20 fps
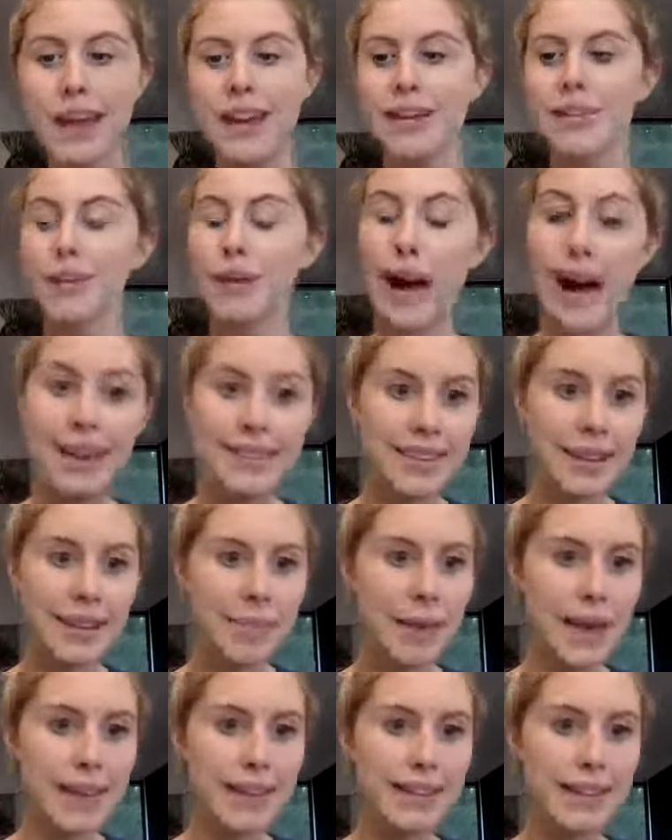So as I'm
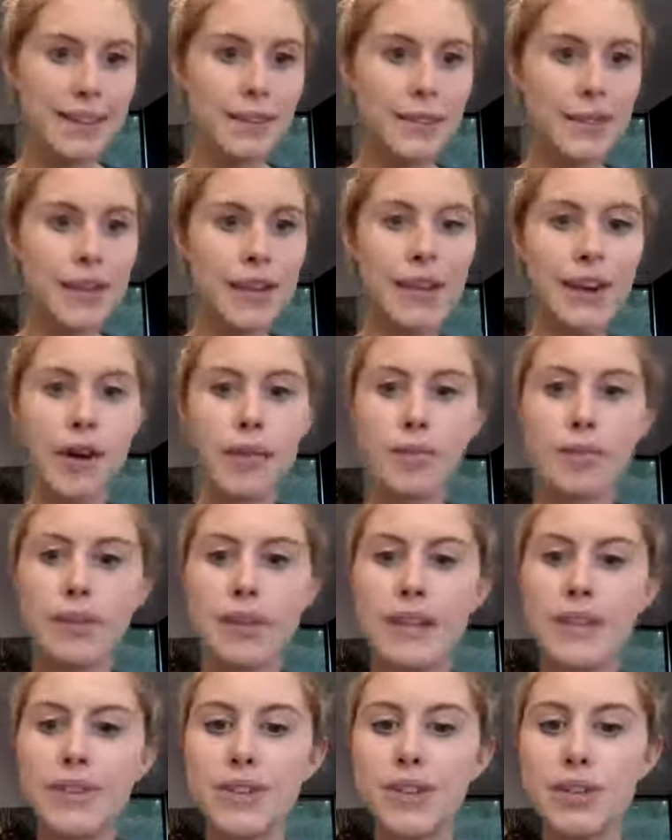making this video,
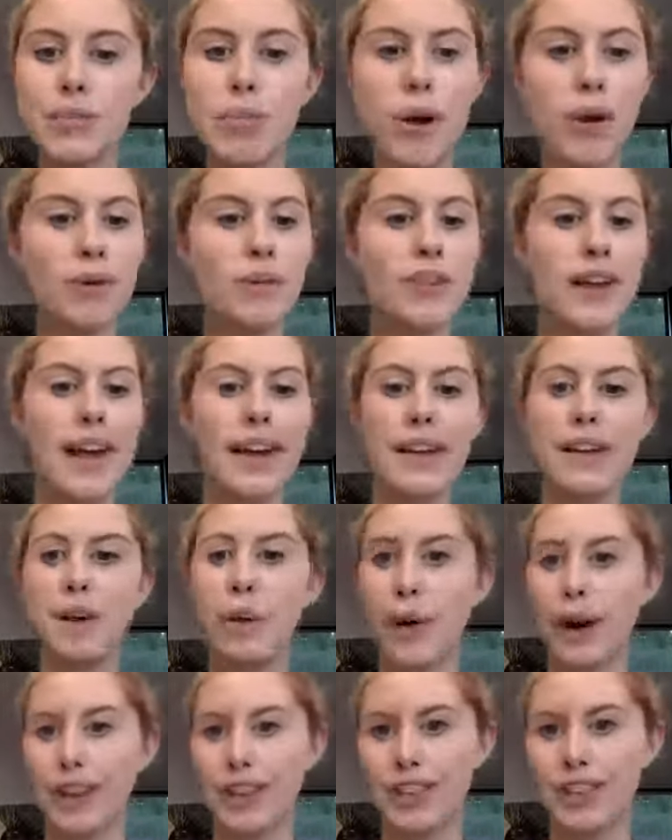please do post any
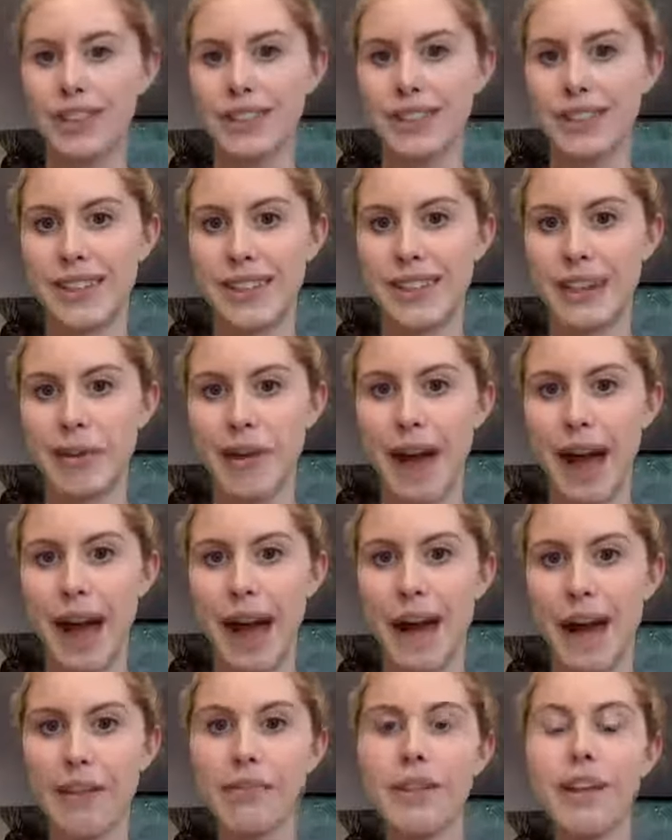questions that you
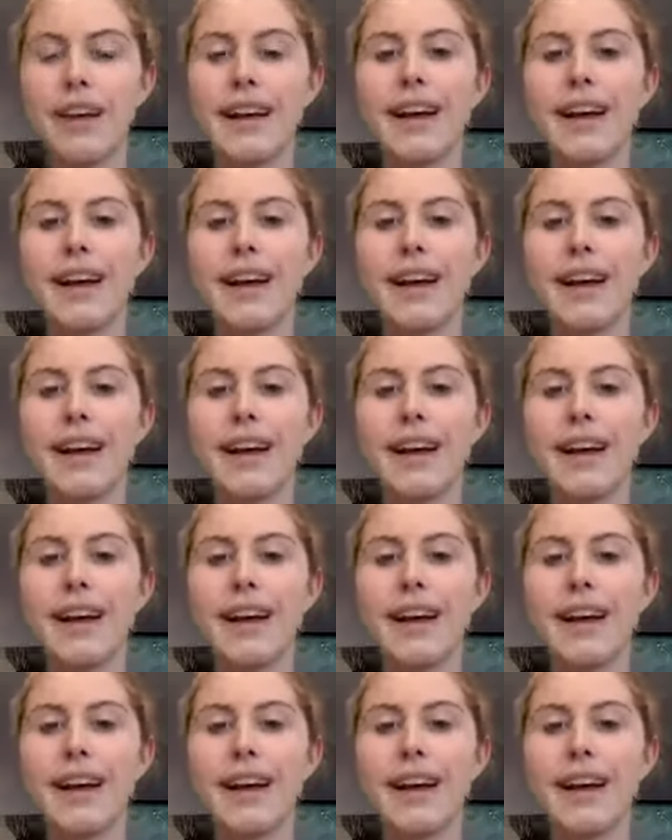have.